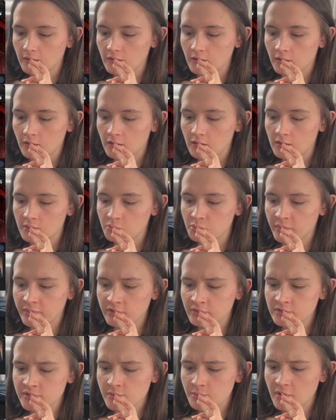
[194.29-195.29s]
But
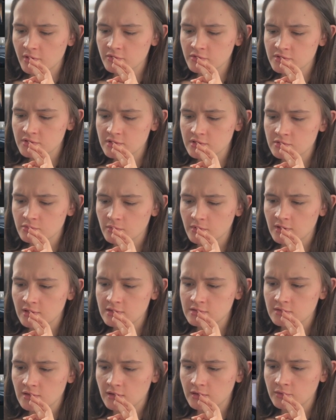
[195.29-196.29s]
there's some other scenes where he's
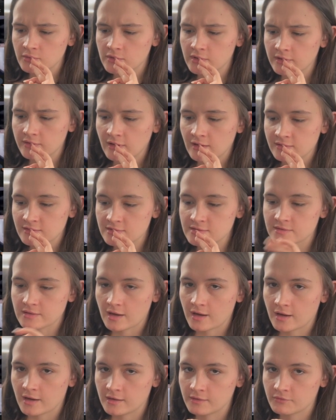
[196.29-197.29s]
not doing it. That's his
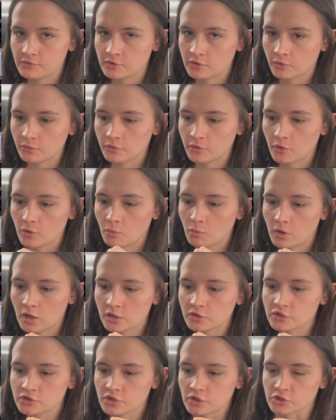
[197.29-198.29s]
dad. If you don't know,
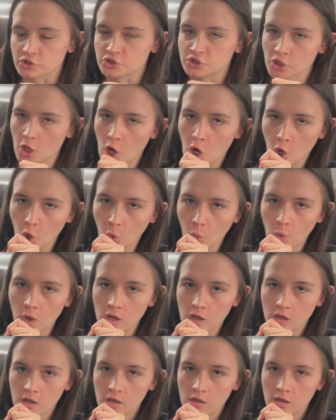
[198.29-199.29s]
watch the show.
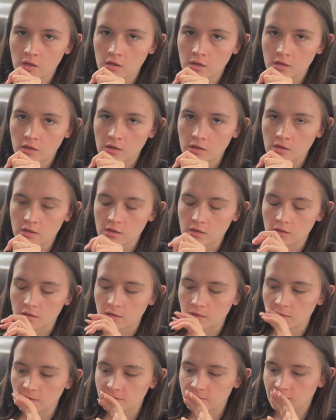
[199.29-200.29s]

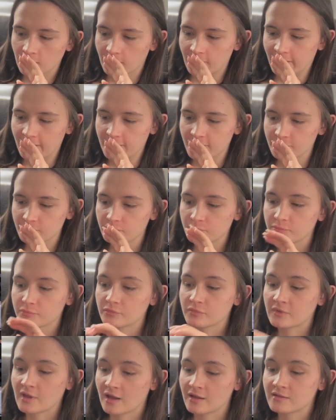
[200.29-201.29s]
Sorry.
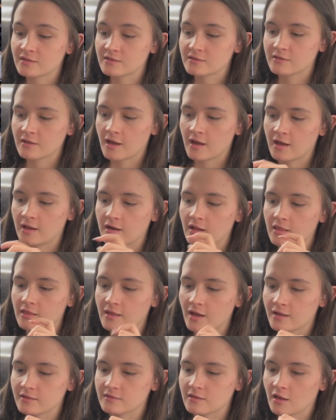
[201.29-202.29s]
That's his dad.
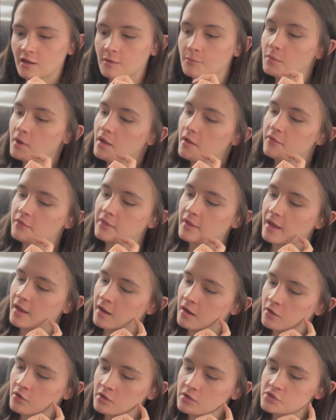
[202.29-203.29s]
That's him. The
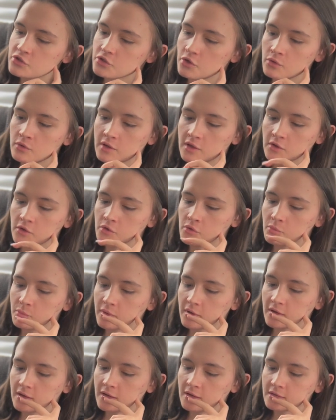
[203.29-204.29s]
hair is so cute,
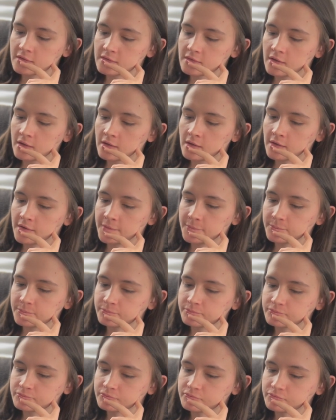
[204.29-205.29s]
but it's not
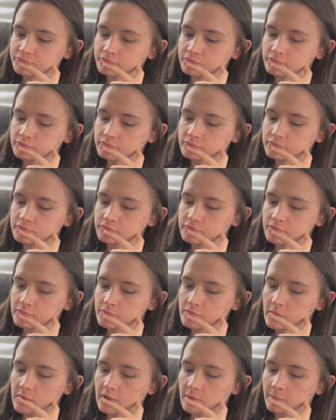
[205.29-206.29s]

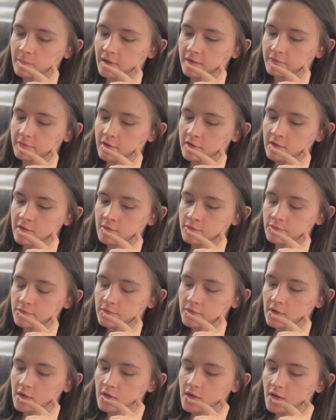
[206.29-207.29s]
my fave.
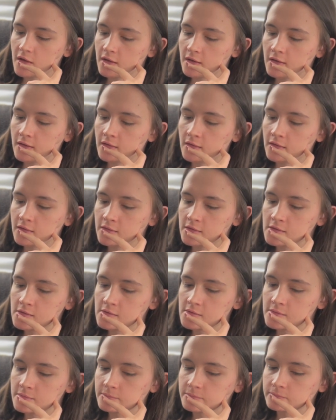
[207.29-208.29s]

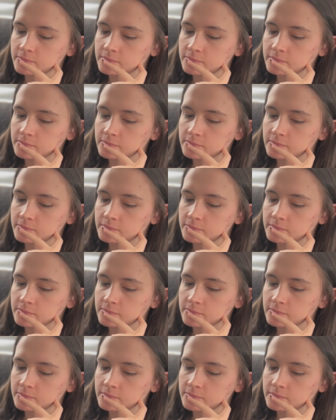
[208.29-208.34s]
And...